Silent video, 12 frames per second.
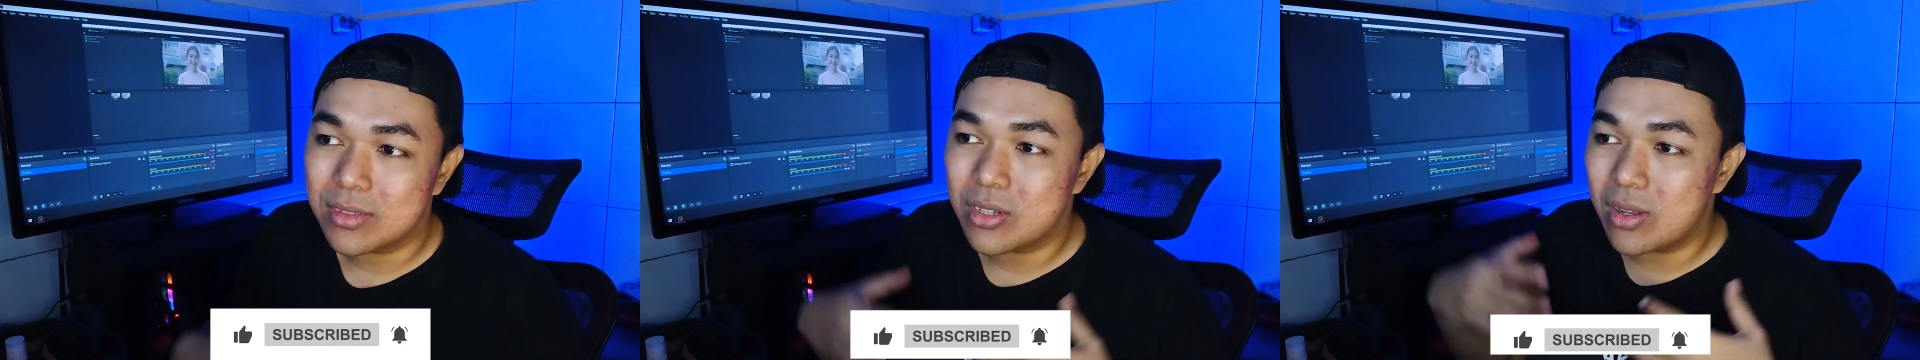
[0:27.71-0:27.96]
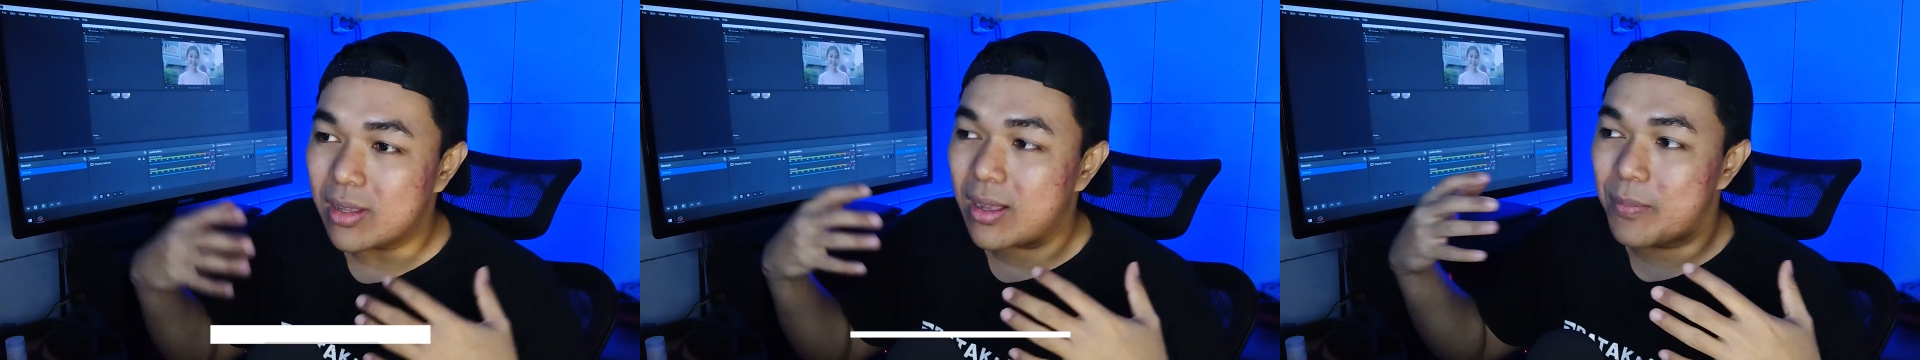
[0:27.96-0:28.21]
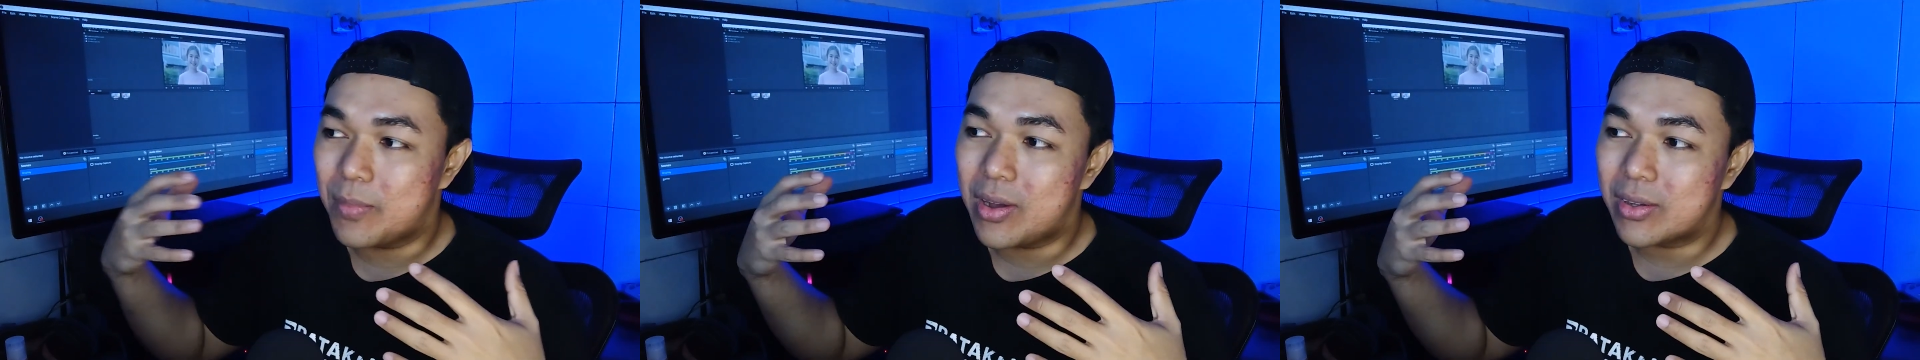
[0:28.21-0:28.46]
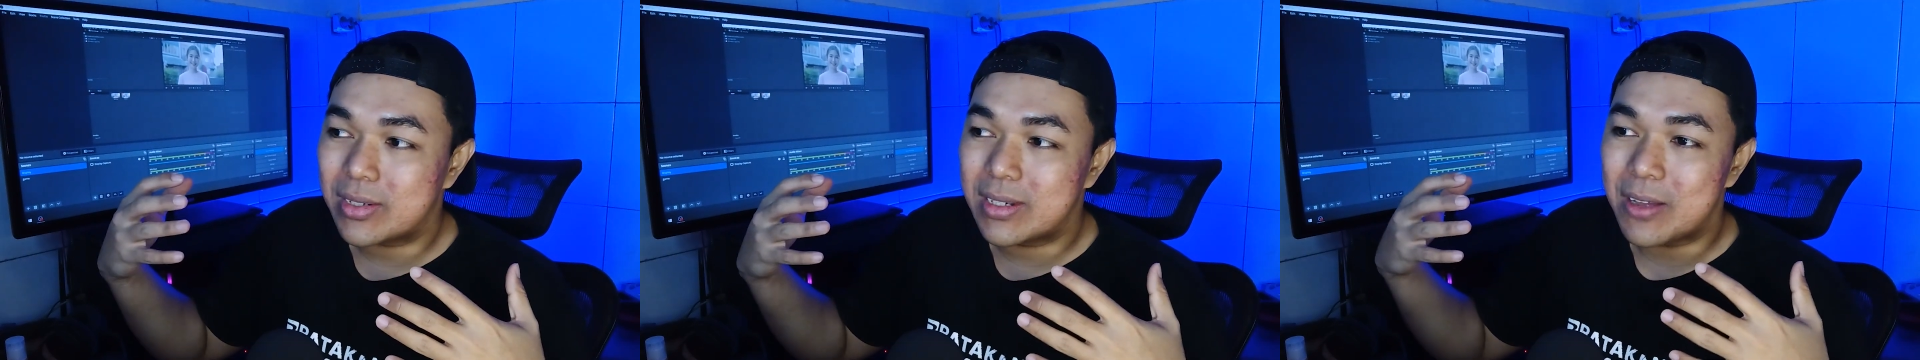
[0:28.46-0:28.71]
talk
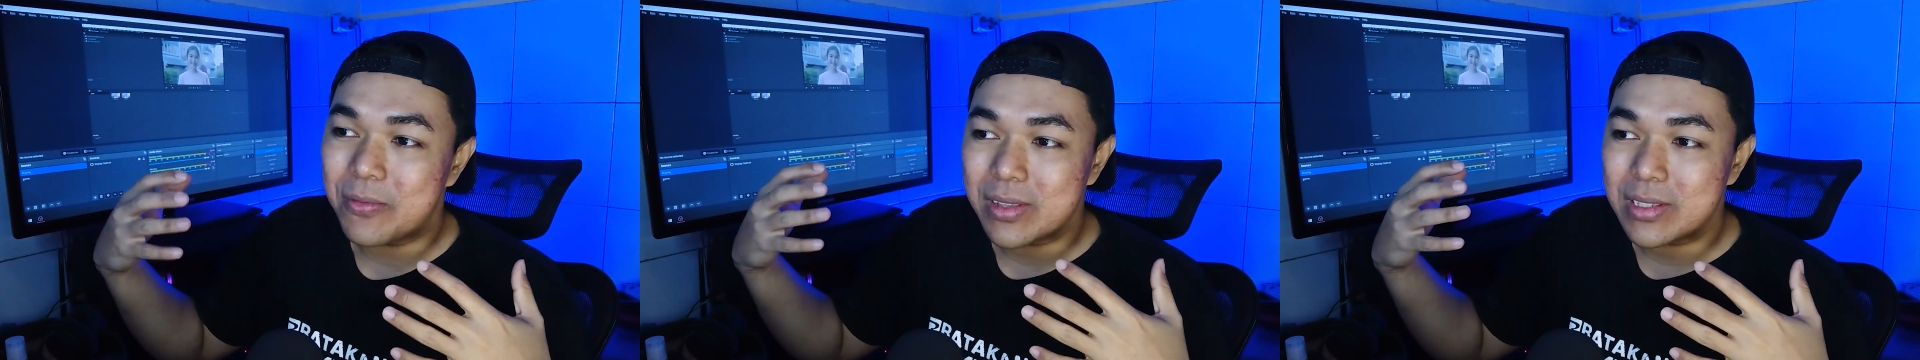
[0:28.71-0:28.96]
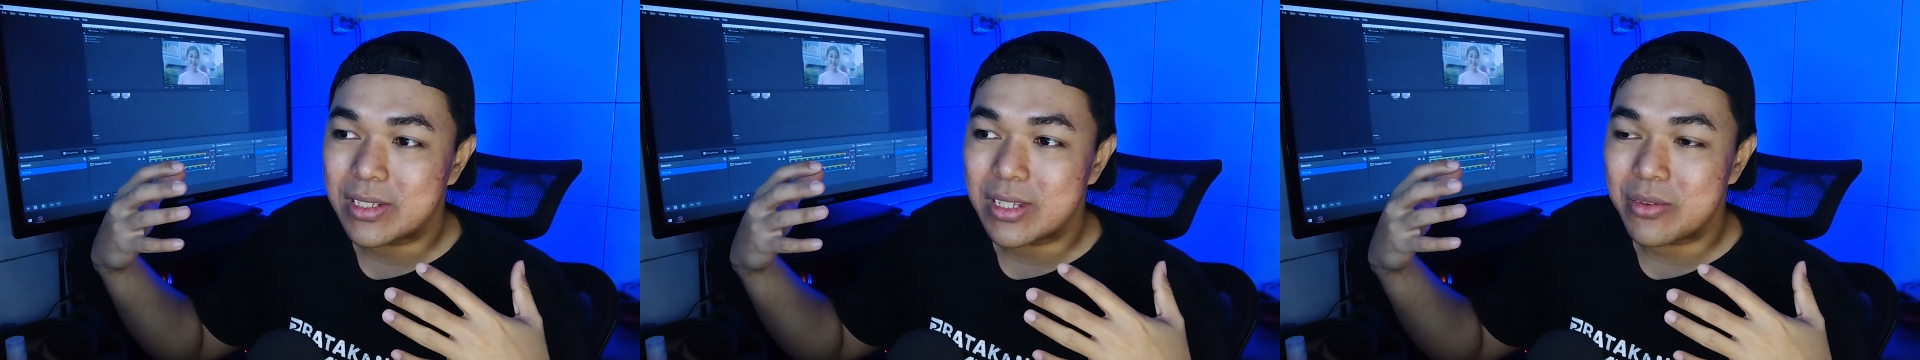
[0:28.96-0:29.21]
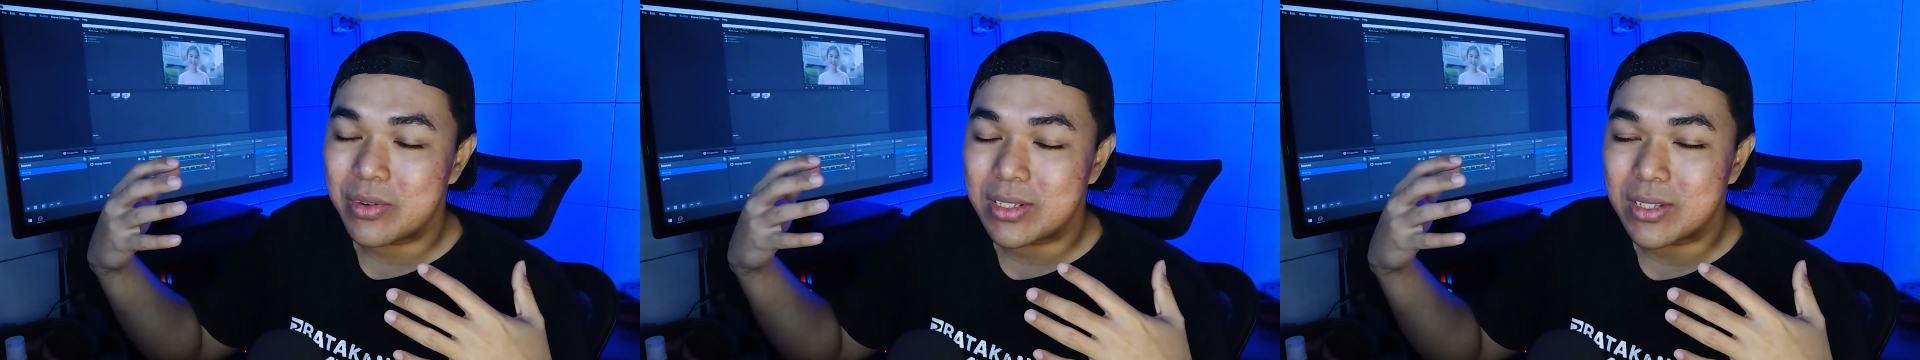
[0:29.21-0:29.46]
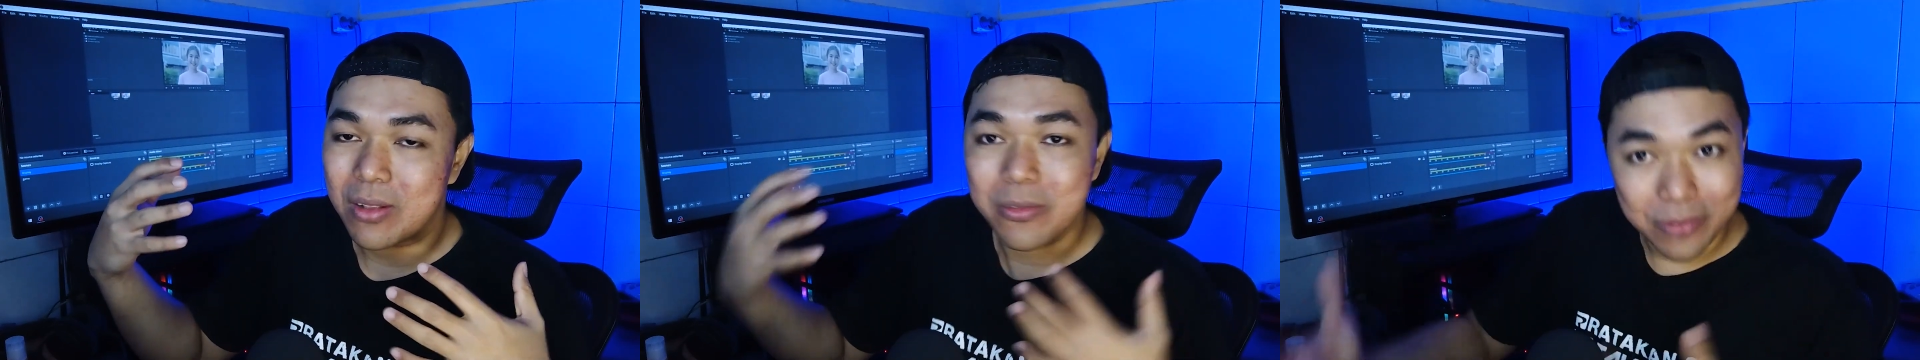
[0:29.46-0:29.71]
about Davinci
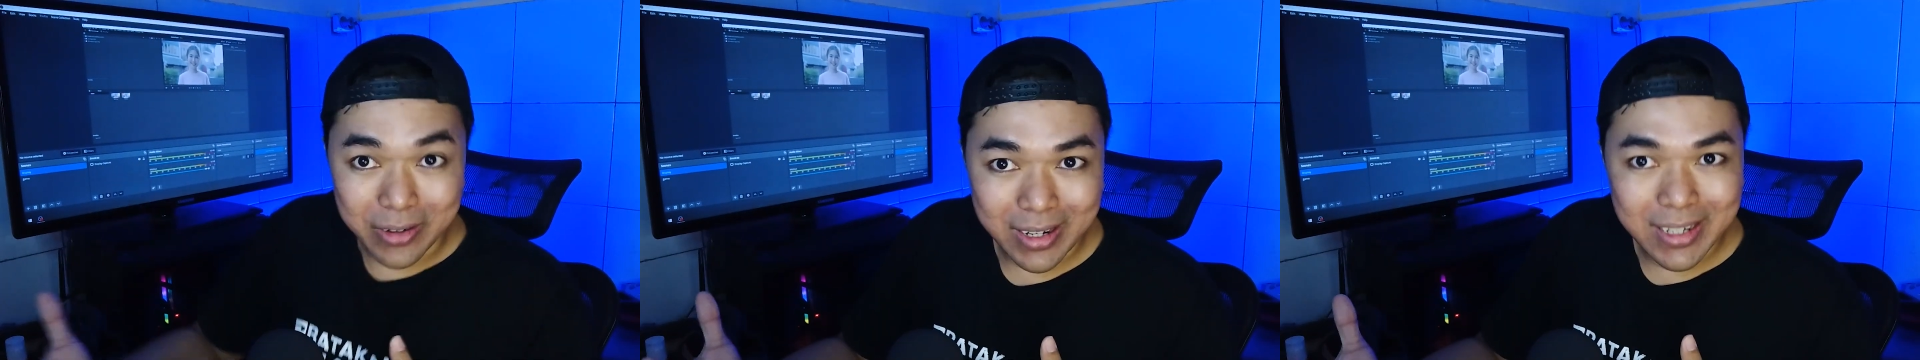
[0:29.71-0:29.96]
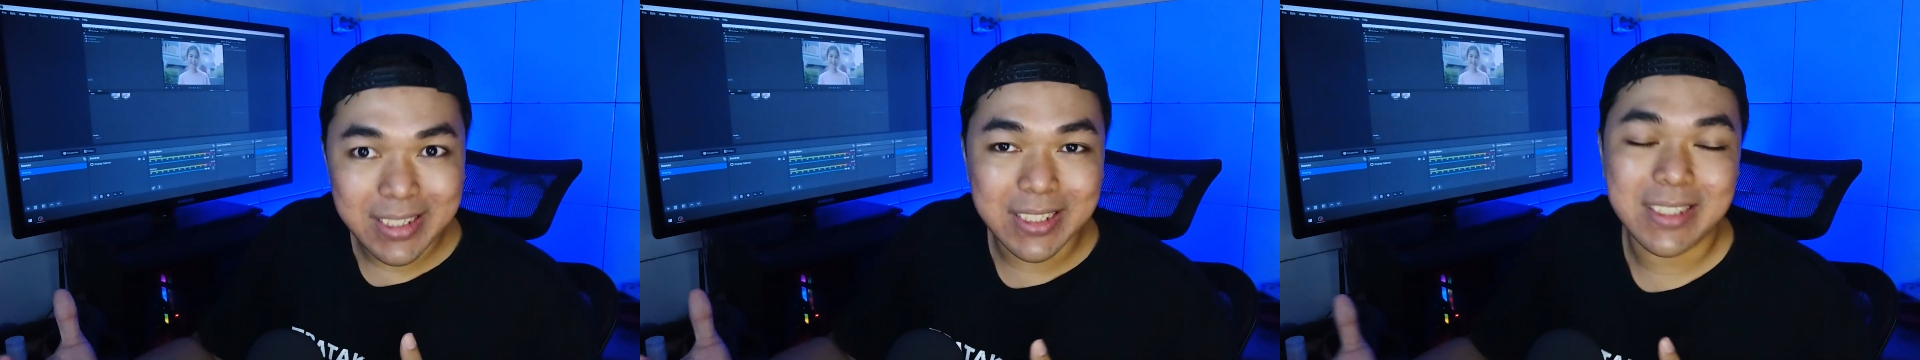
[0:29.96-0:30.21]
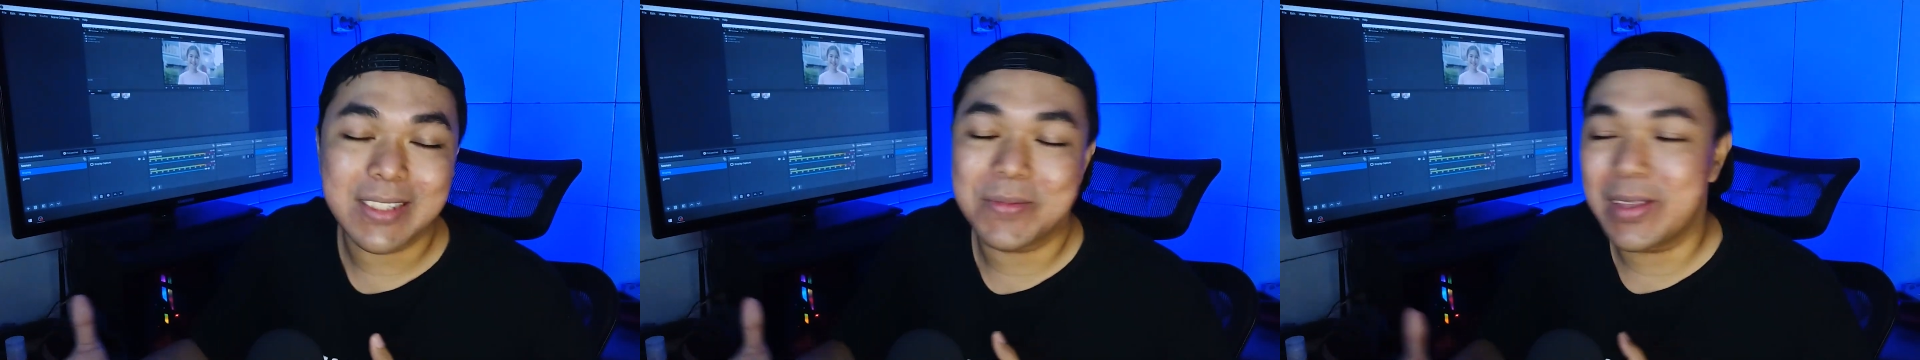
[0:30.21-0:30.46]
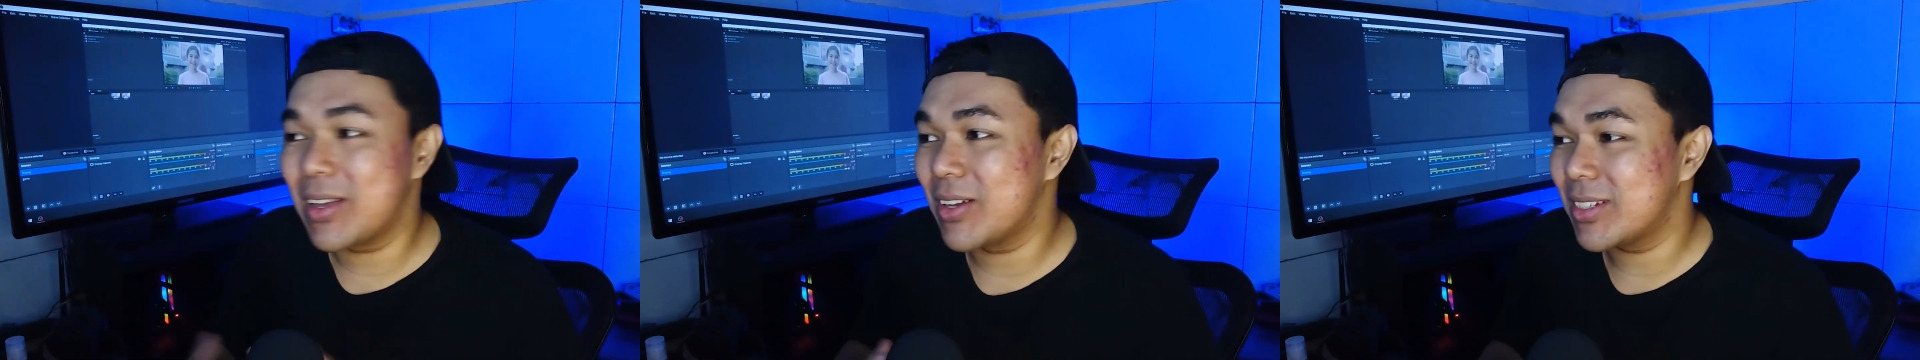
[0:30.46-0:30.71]
Resolve first
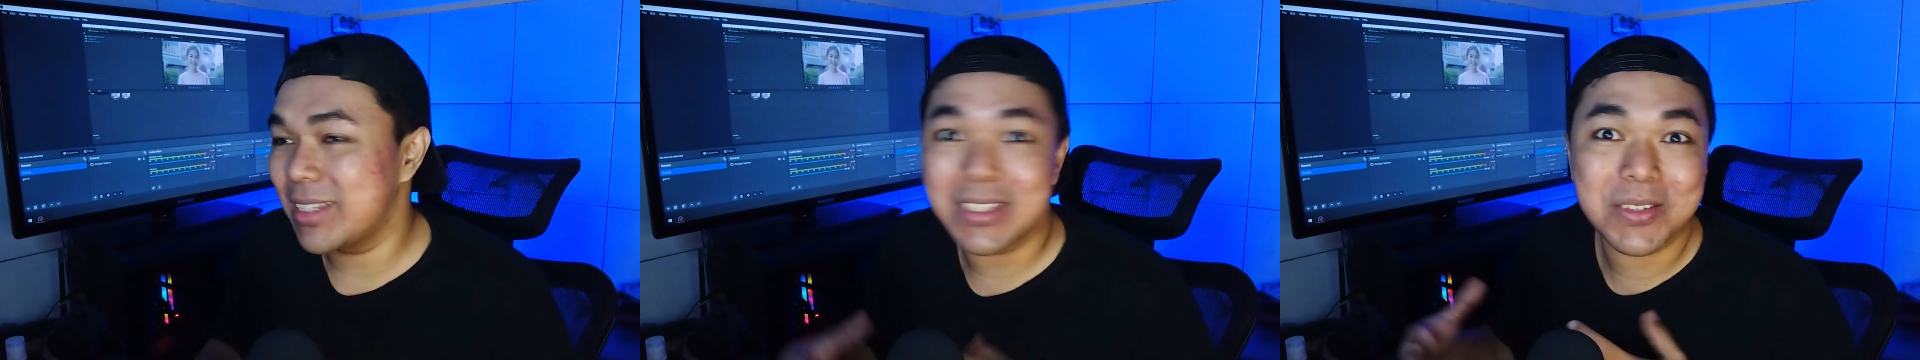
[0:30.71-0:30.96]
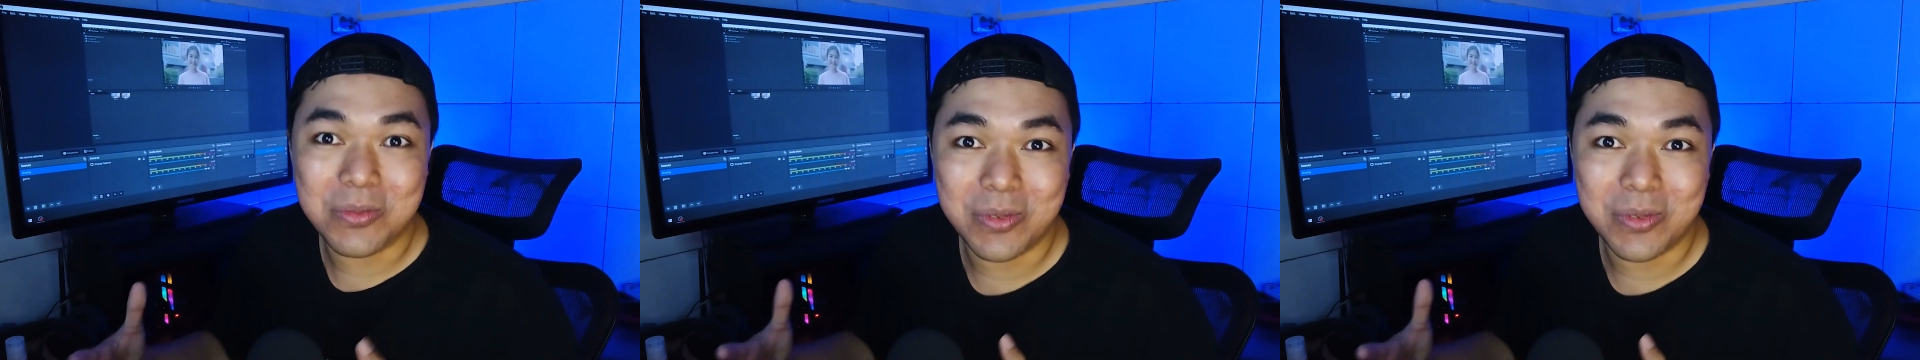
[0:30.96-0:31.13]
because it's